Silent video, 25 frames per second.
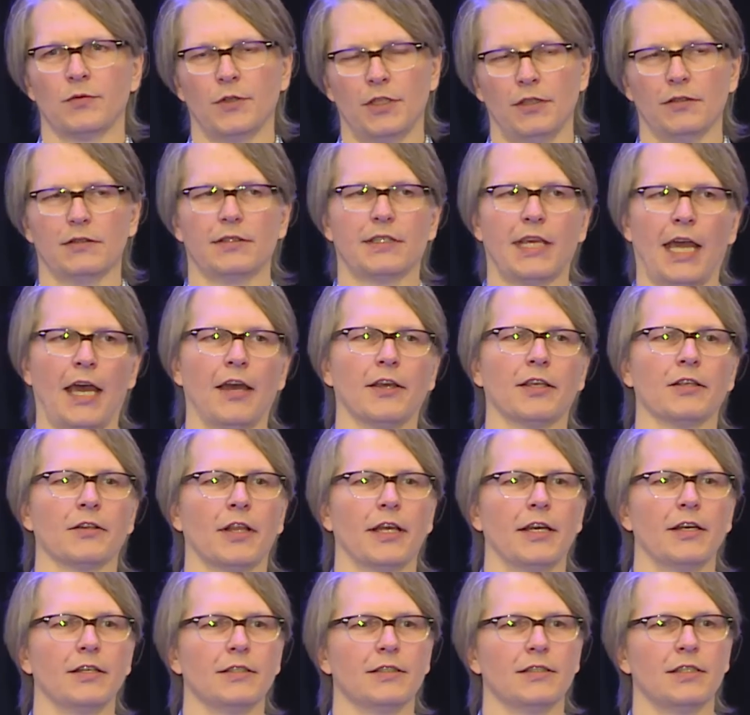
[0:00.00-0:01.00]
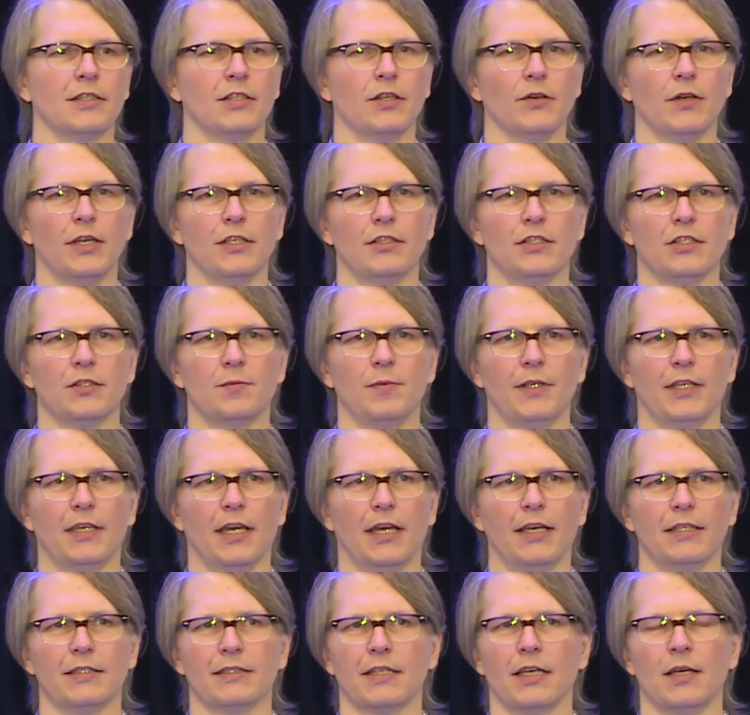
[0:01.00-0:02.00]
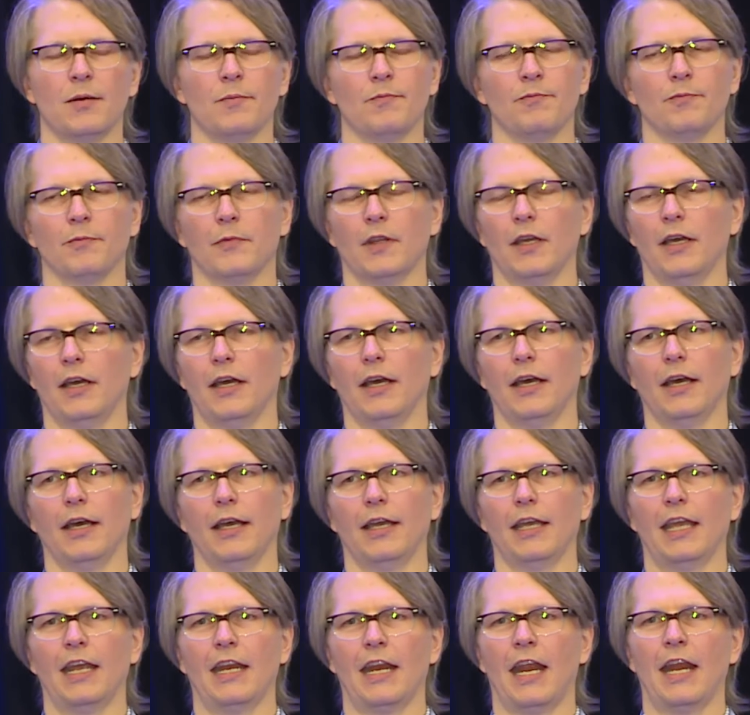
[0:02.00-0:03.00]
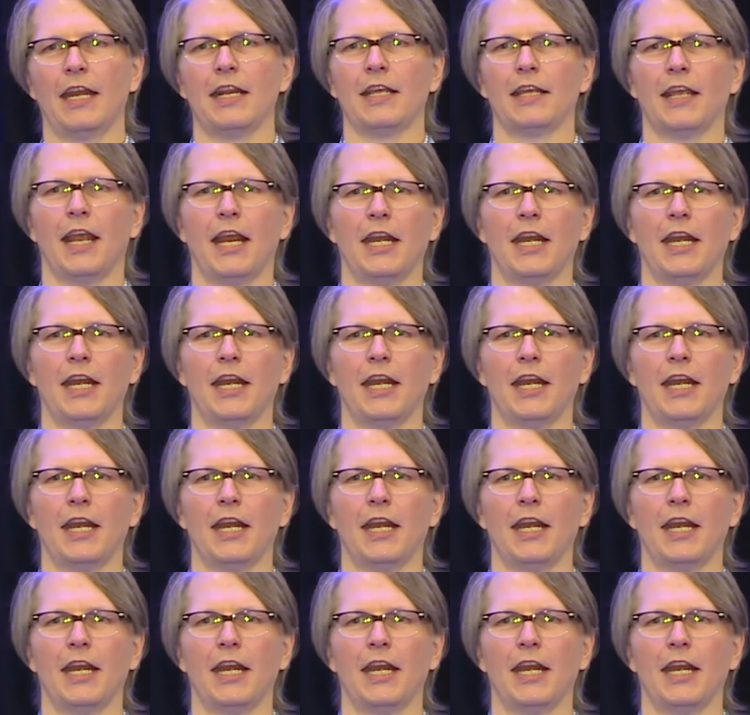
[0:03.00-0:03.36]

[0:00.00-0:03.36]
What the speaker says: we use calculators to do it, just because anything